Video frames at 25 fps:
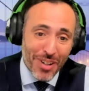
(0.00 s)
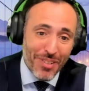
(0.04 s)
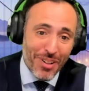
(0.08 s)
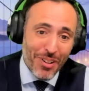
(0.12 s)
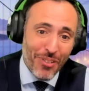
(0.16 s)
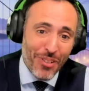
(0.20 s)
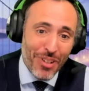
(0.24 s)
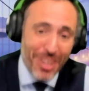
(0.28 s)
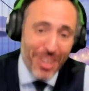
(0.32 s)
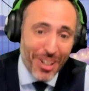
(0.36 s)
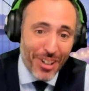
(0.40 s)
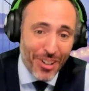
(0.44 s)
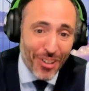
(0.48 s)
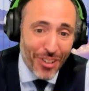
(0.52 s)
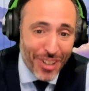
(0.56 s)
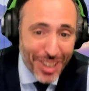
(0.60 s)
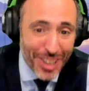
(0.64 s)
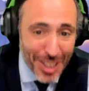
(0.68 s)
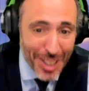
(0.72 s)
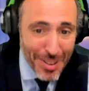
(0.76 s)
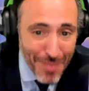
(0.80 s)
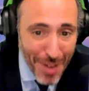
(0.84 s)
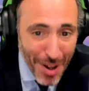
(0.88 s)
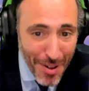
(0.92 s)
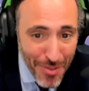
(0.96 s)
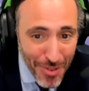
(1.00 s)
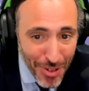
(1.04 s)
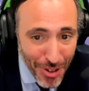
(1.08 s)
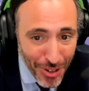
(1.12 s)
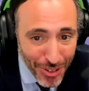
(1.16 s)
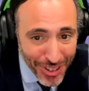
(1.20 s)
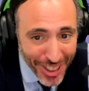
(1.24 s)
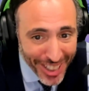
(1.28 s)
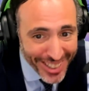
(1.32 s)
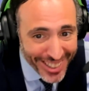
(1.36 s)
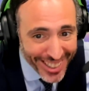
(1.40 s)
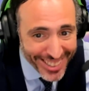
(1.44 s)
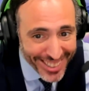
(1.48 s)
with the growing demand from
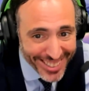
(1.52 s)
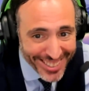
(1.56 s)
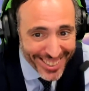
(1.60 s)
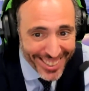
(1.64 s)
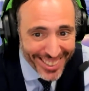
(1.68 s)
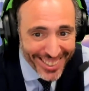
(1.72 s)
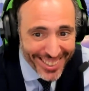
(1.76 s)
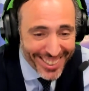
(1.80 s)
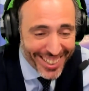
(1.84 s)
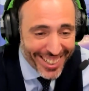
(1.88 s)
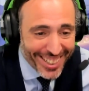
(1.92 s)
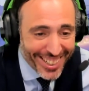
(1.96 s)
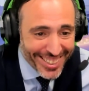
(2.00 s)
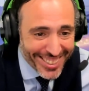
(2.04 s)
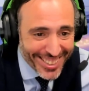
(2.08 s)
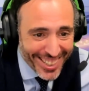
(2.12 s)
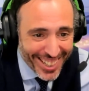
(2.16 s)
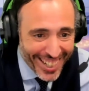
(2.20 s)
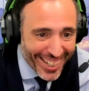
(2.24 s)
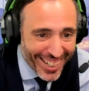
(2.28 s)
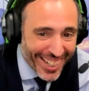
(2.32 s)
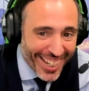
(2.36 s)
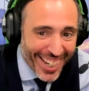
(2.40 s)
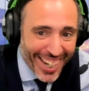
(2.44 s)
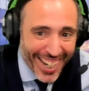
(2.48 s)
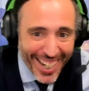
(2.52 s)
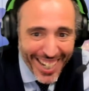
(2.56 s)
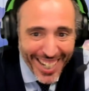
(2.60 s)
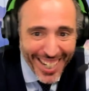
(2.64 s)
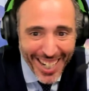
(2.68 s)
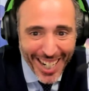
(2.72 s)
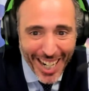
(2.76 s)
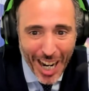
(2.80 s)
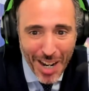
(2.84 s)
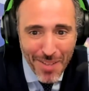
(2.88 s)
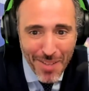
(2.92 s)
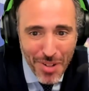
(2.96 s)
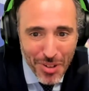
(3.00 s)
data centers, AI,
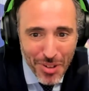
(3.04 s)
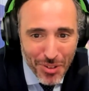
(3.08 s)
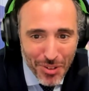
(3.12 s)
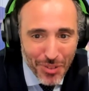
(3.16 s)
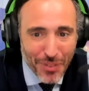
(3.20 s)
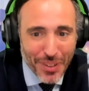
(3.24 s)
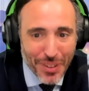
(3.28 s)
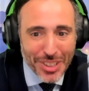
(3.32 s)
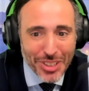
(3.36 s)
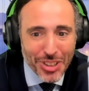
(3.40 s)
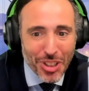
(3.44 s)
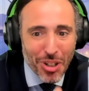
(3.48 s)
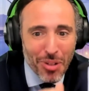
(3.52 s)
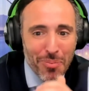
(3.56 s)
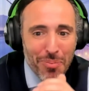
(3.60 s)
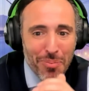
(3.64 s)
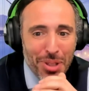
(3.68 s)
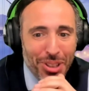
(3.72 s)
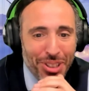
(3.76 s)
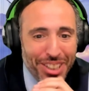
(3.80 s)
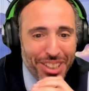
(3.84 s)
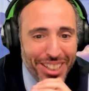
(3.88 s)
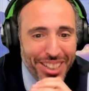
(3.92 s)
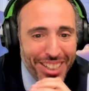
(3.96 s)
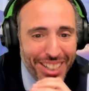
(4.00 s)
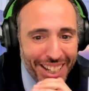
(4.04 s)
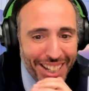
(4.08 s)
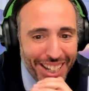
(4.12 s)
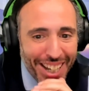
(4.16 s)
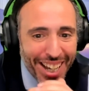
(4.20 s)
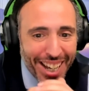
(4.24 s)
high performance computing,